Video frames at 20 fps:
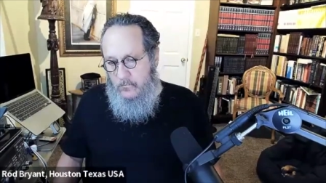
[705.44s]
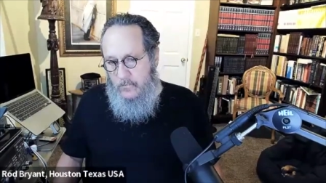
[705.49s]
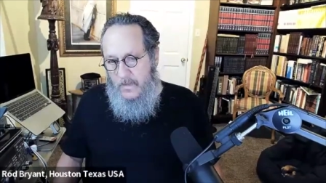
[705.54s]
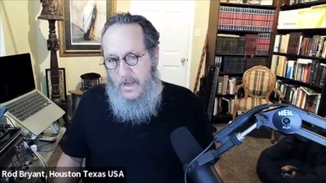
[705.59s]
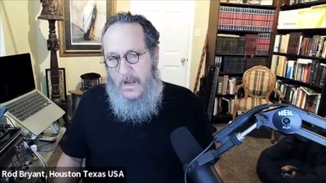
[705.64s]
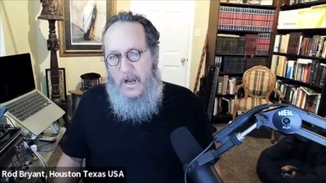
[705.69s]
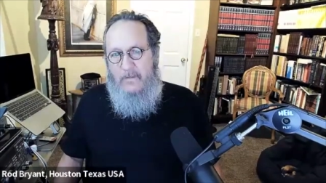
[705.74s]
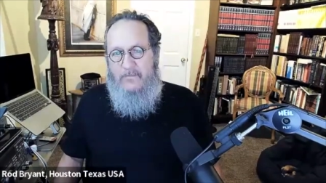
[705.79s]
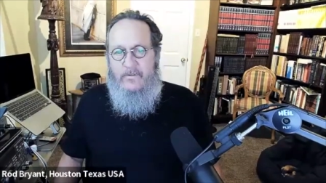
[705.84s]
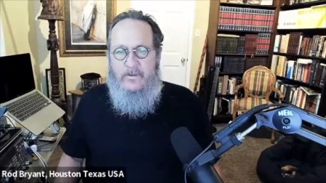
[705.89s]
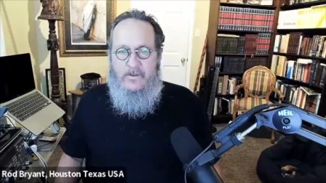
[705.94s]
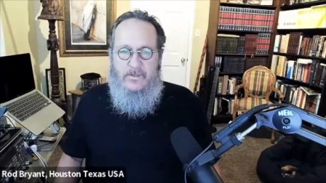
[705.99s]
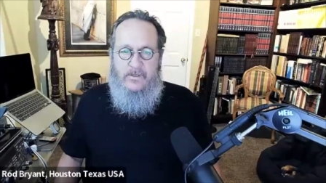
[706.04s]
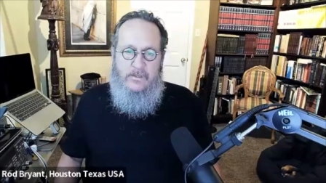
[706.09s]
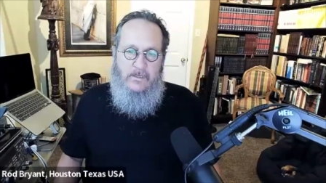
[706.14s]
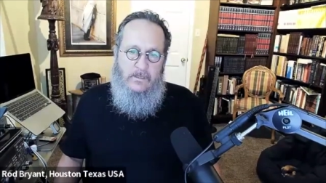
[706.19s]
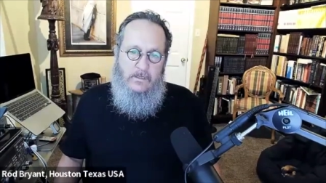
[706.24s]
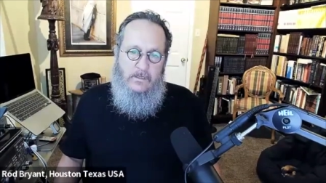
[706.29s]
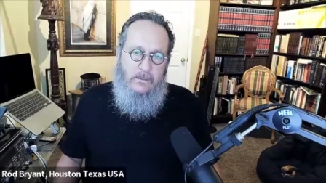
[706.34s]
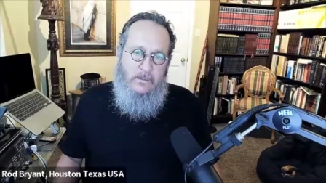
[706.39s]

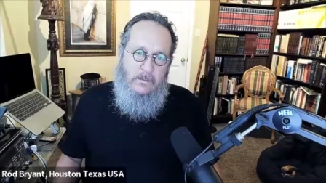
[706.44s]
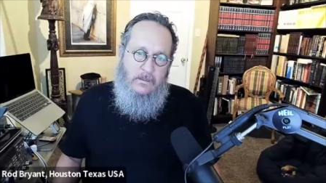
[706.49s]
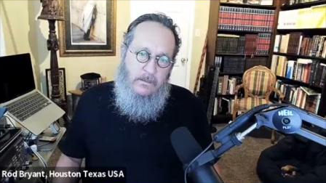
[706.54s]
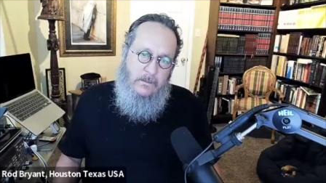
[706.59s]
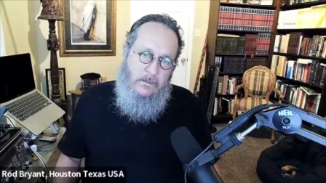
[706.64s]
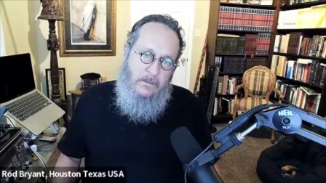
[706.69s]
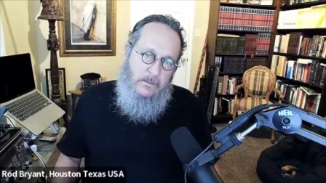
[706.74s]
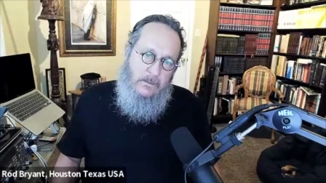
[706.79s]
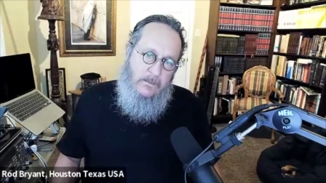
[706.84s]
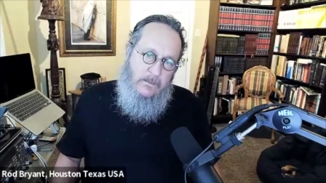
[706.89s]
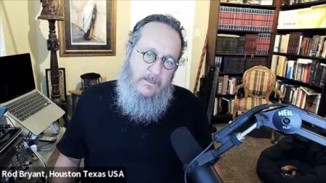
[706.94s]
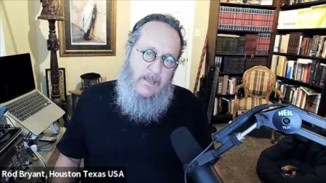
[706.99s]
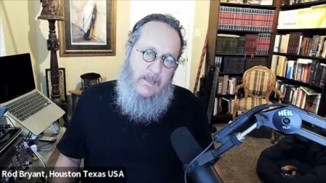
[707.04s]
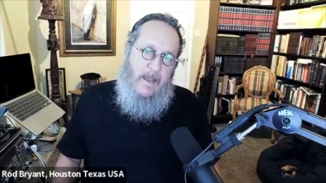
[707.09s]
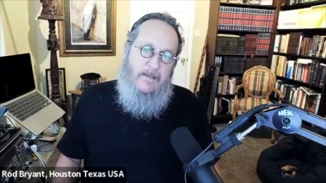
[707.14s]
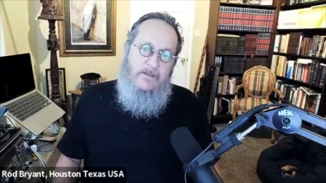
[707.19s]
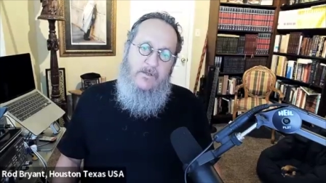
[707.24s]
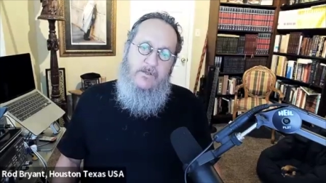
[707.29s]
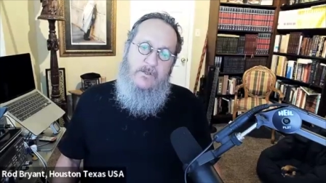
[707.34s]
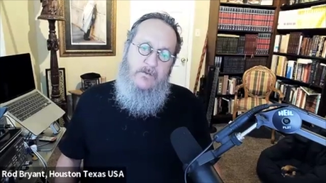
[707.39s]
Obviously, the
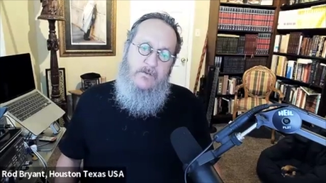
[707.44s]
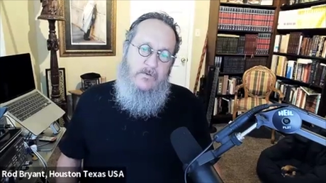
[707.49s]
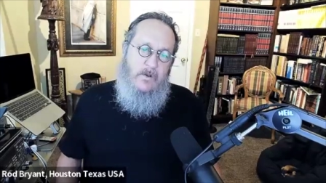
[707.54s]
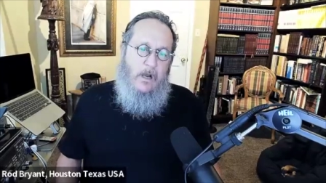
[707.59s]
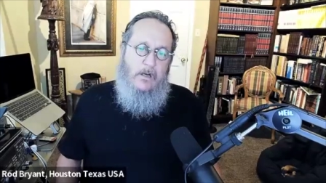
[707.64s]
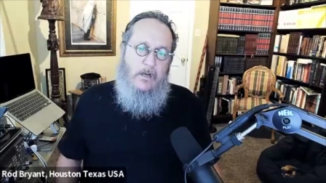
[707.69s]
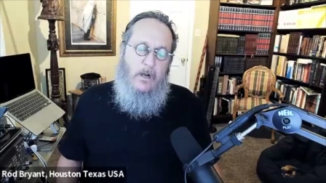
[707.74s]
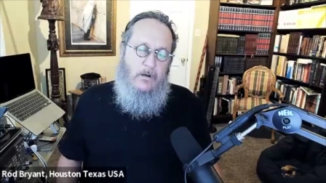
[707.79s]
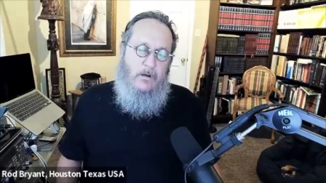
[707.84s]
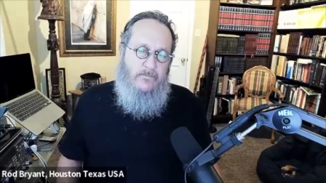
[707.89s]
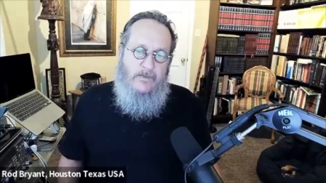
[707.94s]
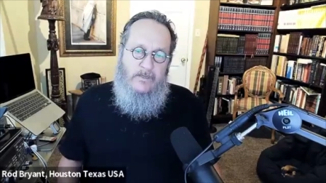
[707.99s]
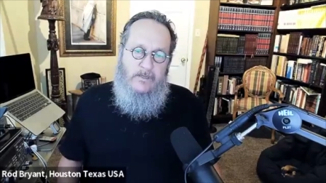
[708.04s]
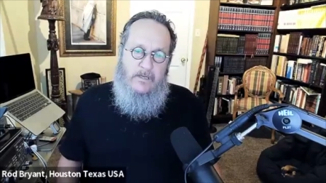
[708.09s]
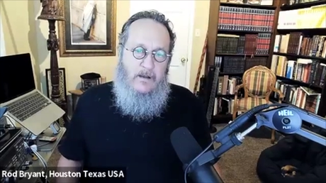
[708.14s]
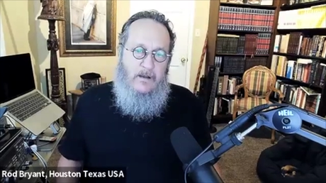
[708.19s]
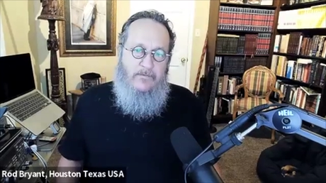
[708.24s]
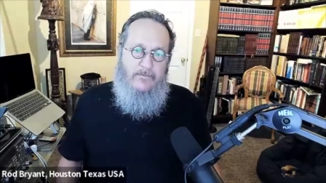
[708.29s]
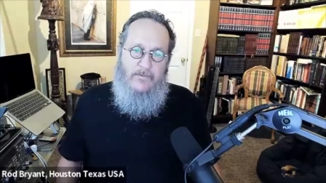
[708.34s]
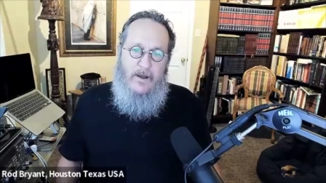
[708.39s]
actions of Yaakov did
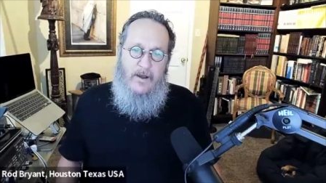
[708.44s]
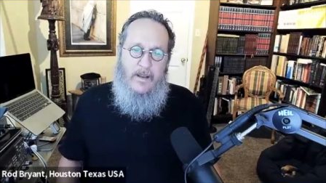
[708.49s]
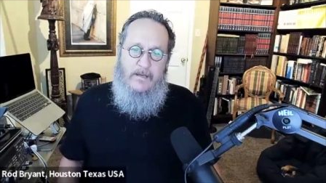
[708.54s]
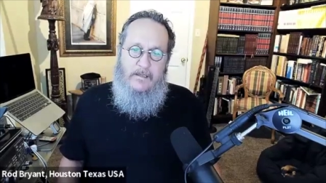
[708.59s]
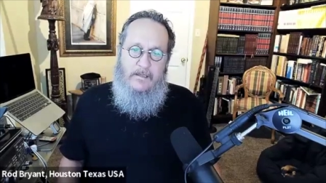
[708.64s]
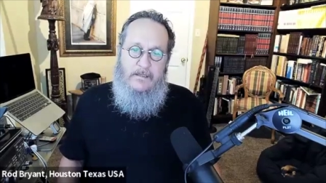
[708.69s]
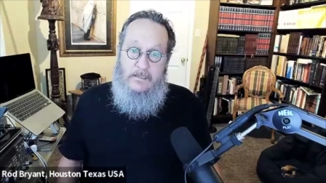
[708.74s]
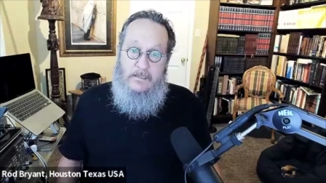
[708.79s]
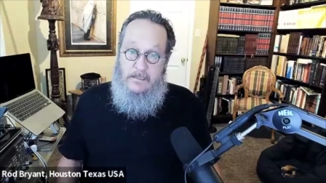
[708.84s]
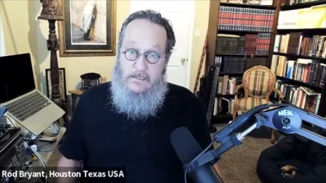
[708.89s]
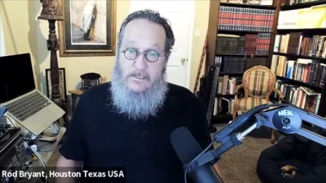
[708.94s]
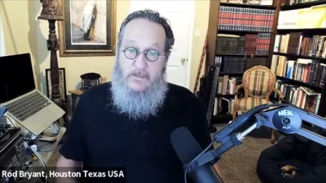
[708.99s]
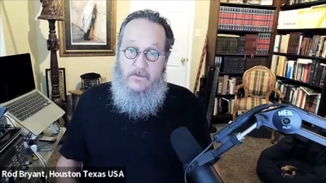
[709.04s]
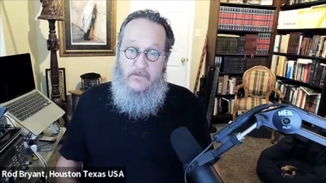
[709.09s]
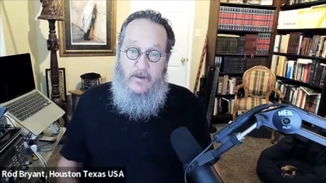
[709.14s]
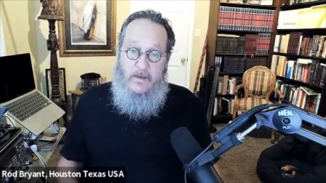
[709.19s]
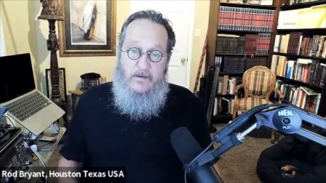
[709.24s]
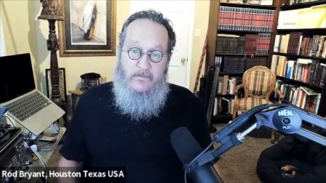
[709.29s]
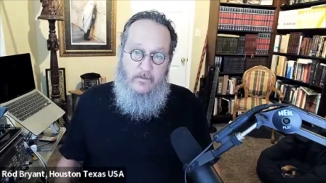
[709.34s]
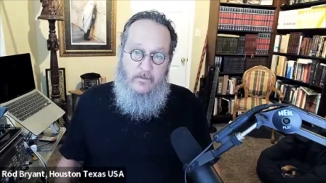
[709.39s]
not find
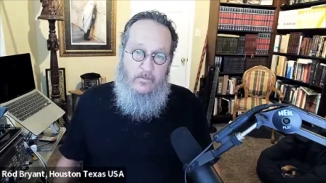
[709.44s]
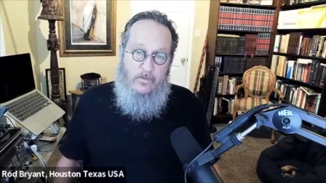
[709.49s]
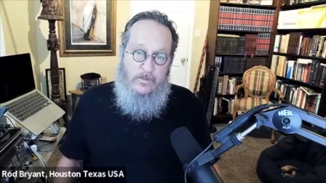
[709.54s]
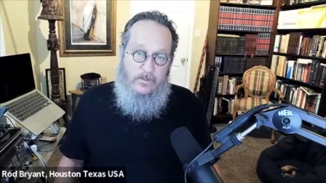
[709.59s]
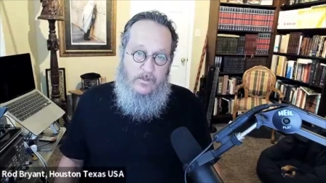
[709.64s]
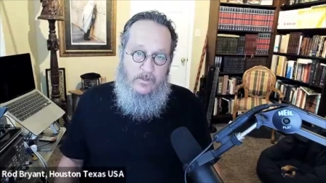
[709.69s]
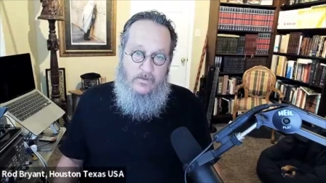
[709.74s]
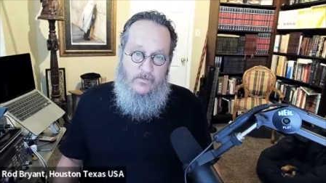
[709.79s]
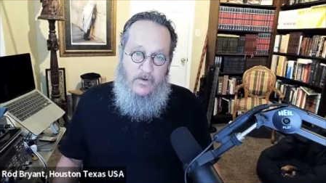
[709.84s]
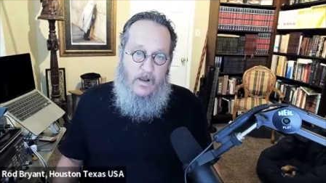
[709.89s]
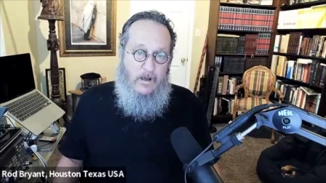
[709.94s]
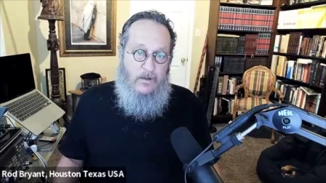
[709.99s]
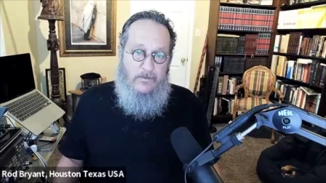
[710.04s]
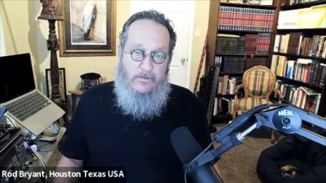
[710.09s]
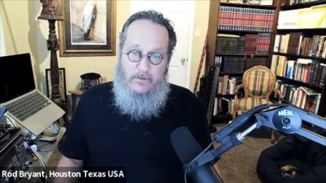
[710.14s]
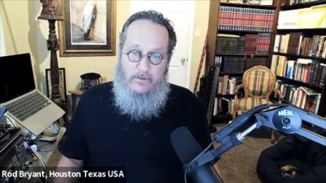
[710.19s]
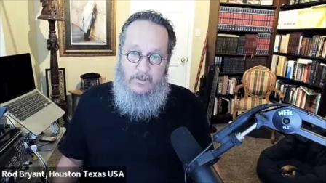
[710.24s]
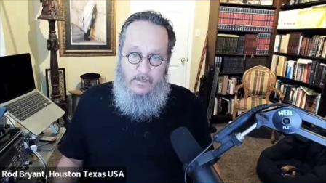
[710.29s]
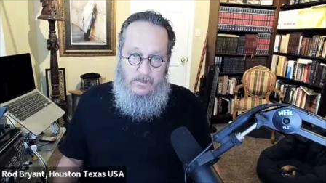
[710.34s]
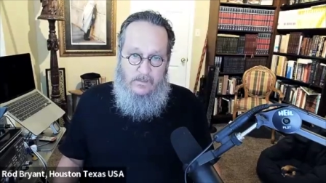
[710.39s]
disfavor with his
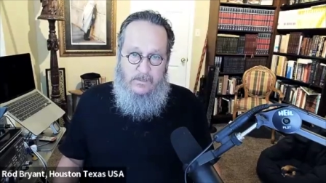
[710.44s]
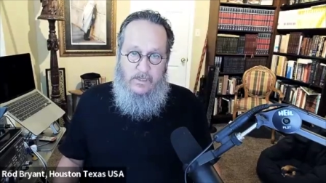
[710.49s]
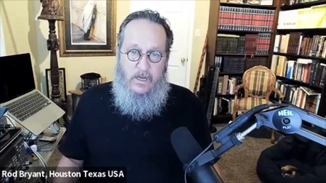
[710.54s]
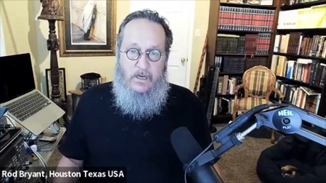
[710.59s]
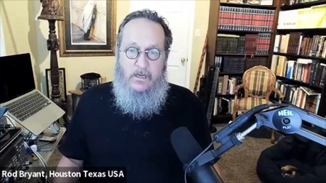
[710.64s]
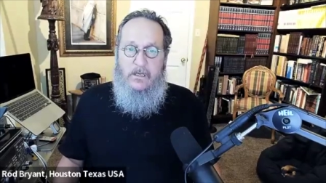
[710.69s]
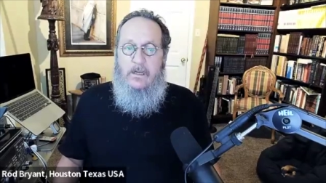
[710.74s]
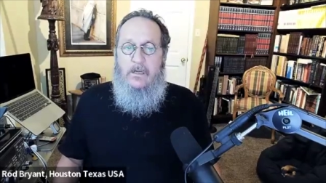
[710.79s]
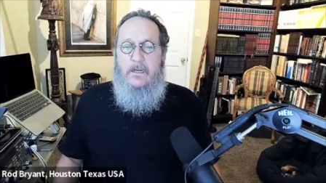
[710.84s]
father, Yitzhak,